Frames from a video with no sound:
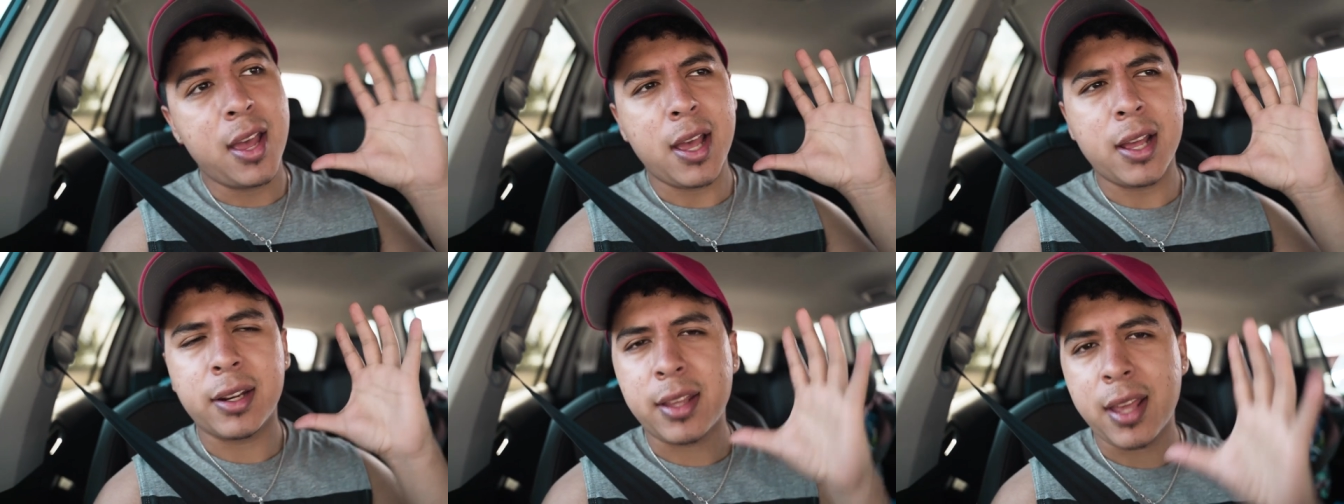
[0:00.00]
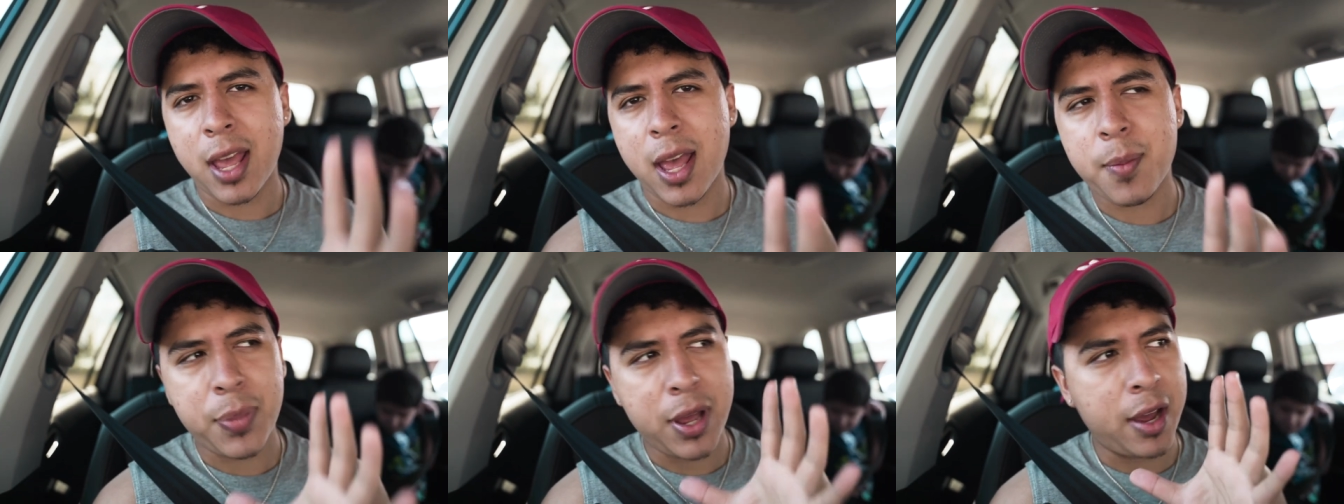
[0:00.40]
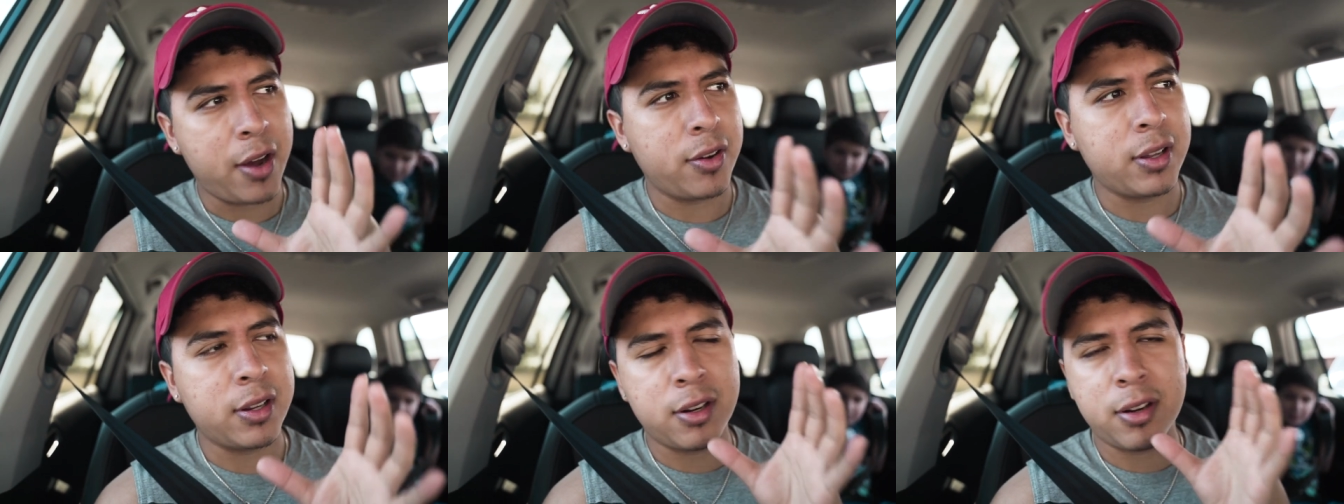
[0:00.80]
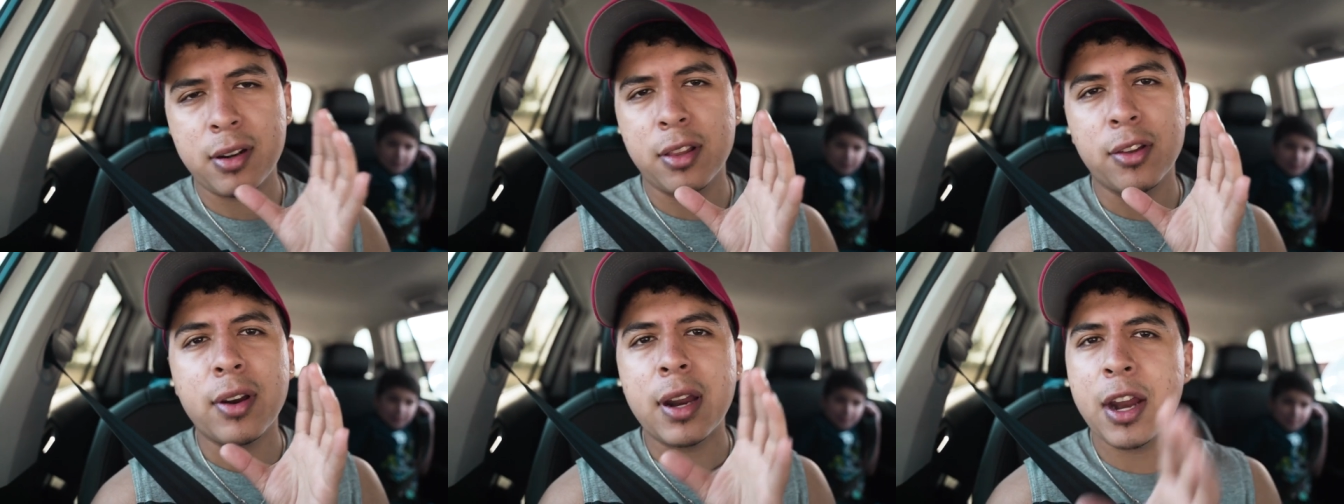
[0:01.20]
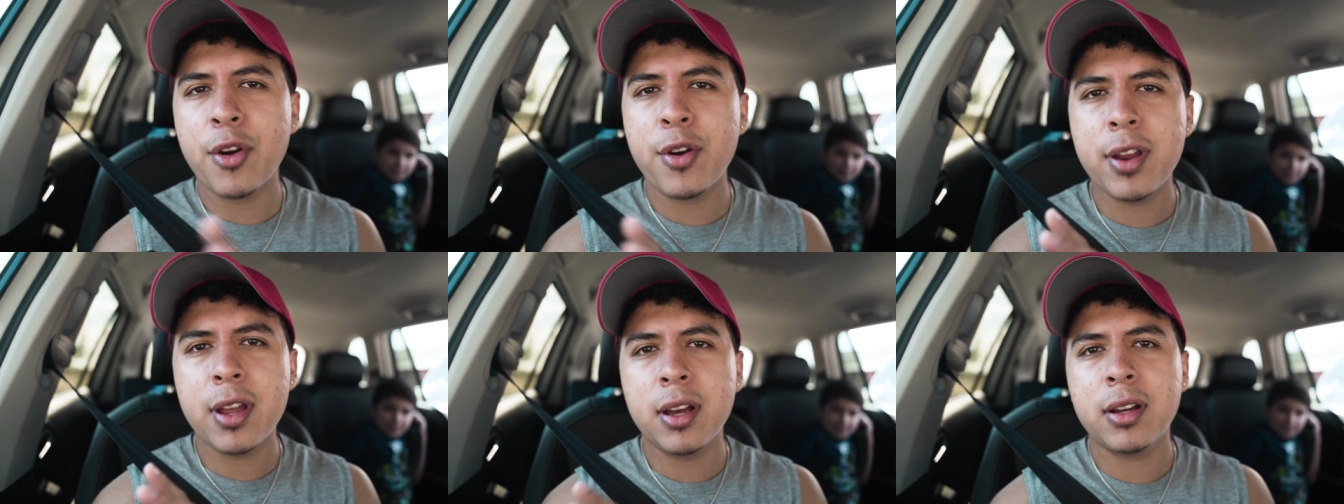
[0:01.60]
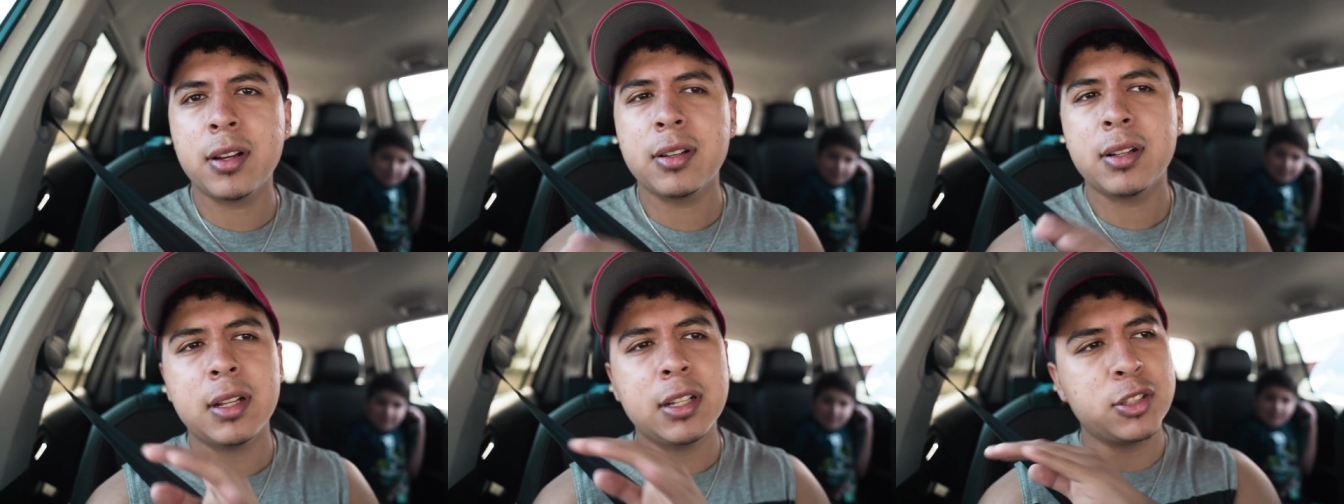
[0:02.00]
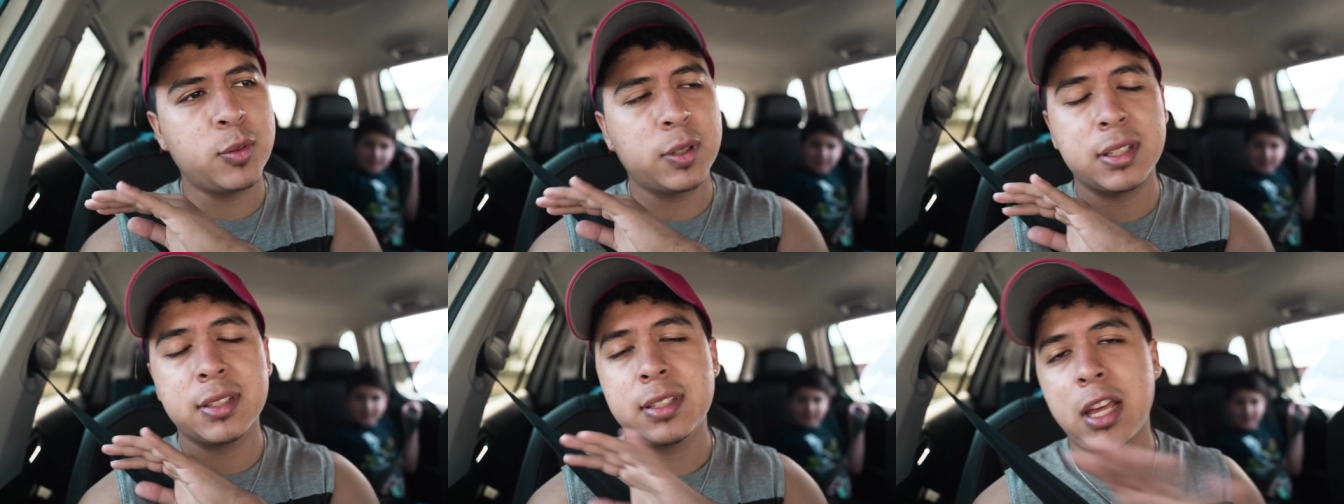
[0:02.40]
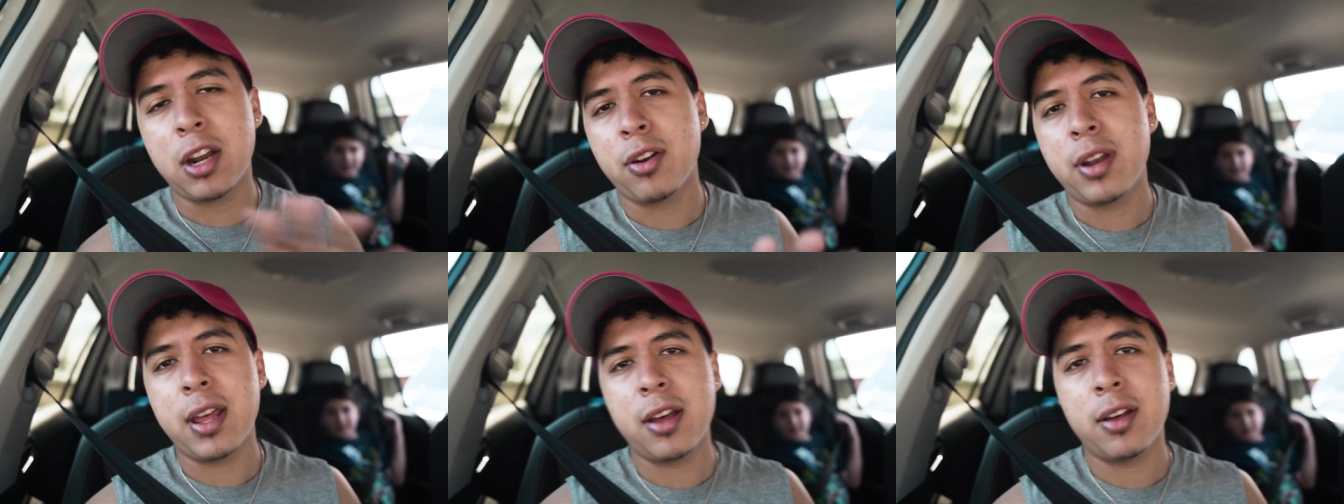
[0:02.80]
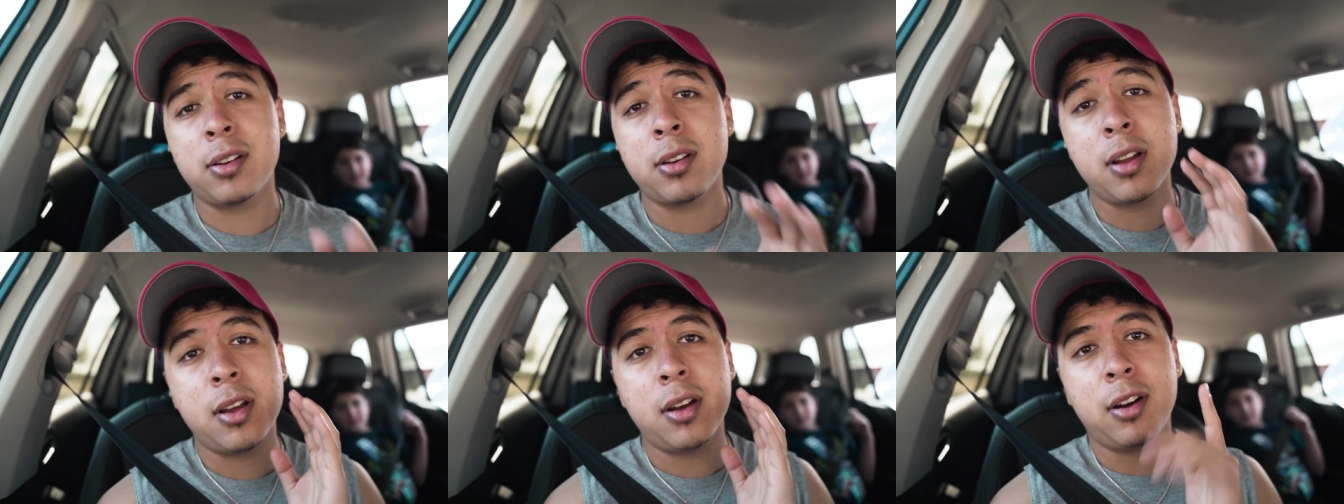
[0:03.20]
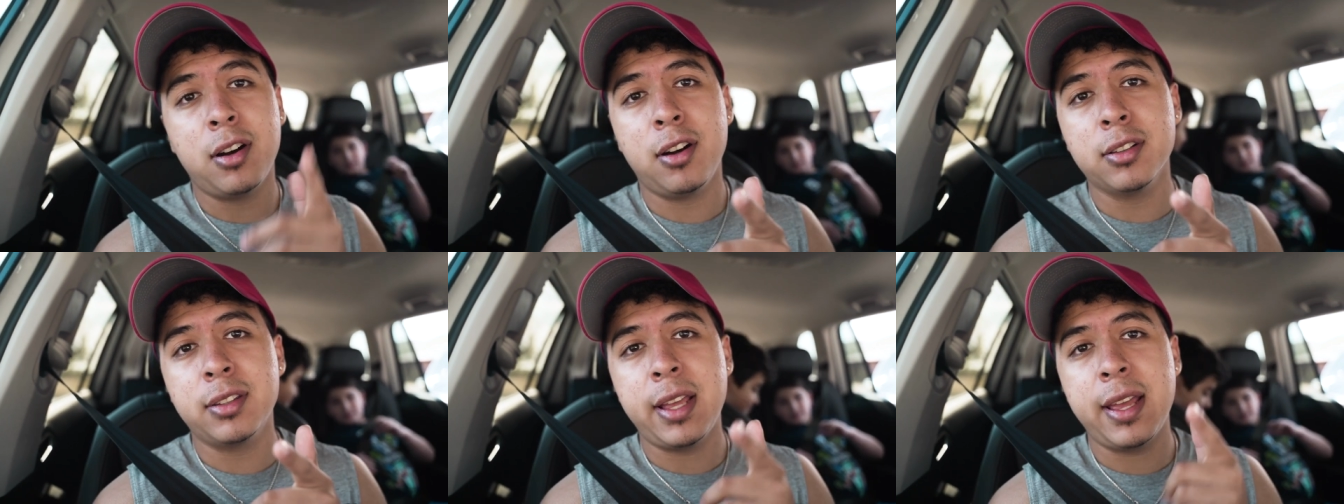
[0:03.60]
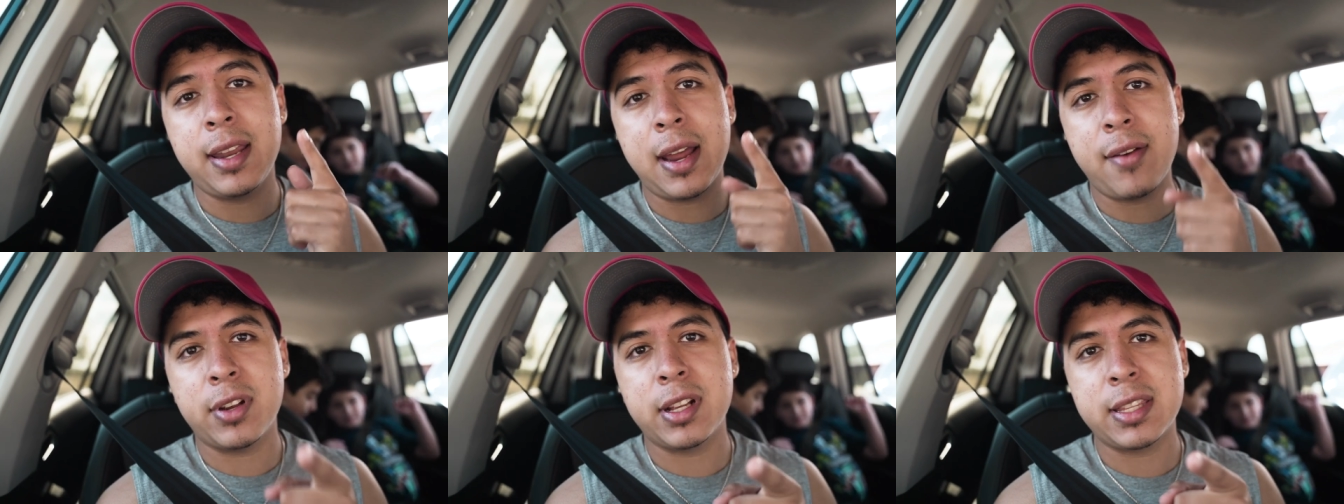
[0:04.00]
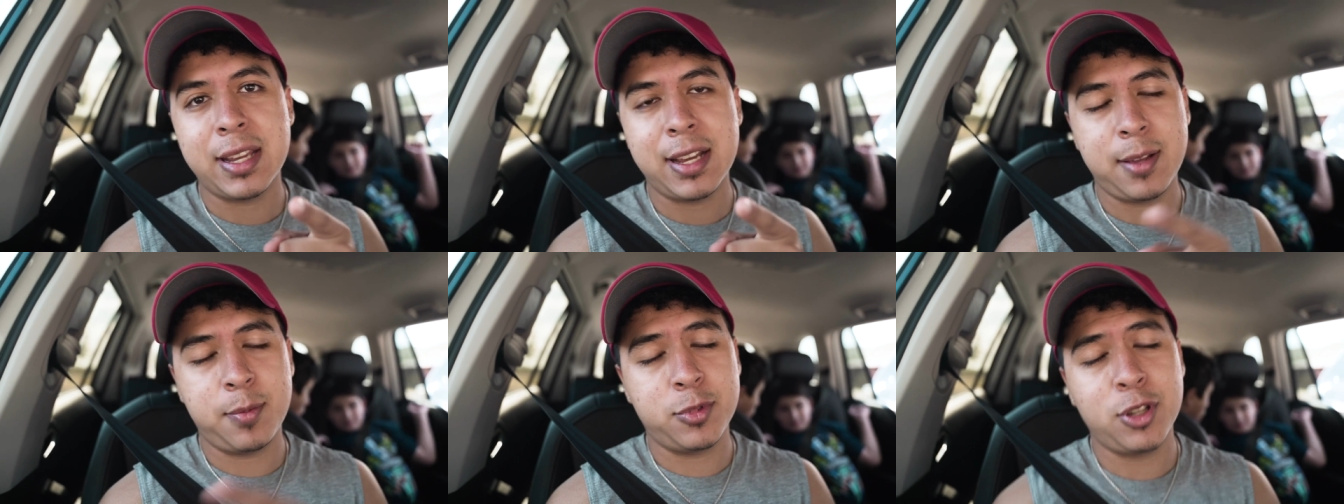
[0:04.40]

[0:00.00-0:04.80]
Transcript: and camp out in our little area so we can settle down all day and have a good time.